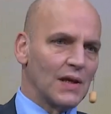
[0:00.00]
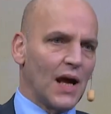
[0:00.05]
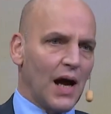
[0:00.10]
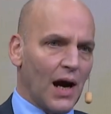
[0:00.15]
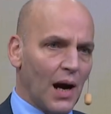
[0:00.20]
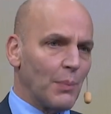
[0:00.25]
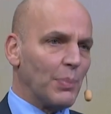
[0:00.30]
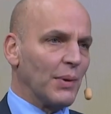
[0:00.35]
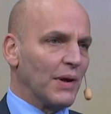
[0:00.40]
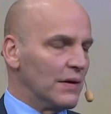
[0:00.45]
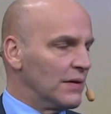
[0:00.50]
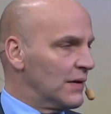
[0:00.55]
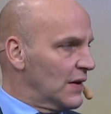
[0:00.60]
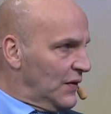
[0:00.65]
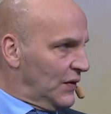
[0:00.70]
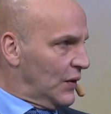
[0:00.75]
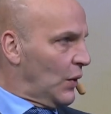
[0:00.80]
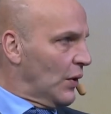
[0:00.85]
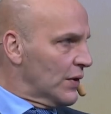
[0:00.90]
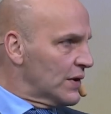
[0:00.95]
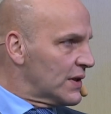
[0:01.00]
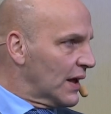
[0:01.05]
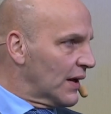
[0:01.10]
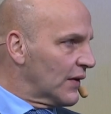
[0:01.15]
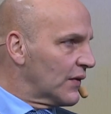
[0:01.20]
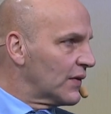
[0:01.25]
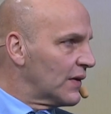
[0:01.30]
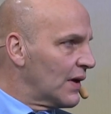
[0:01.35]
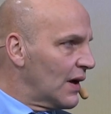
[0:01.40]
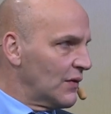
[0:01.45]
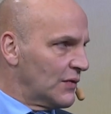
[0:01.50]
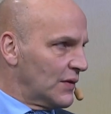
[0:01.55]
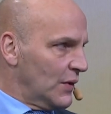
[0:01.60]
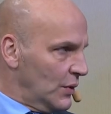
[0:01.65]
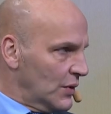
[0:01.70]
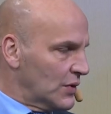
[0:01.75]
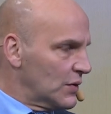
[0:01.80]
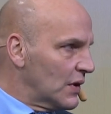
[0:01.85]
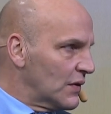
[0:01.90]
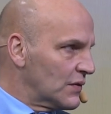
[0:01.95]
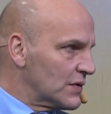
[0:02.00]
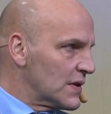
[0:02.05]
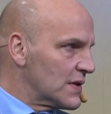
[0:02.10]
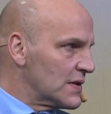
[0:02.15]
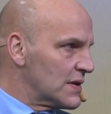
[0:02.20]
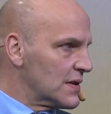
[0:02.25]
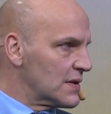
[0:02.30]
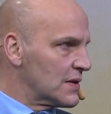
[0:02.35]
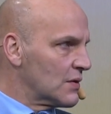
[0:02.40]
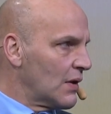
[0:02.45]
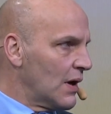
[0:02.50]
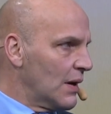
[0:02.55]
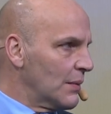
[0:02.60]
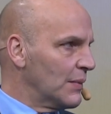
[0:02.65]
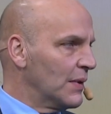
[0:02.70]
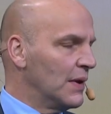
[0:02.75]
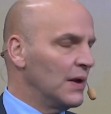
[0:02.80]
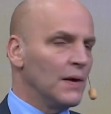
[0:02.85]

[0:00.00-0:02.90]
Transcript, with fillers: up in this context after what you have just described.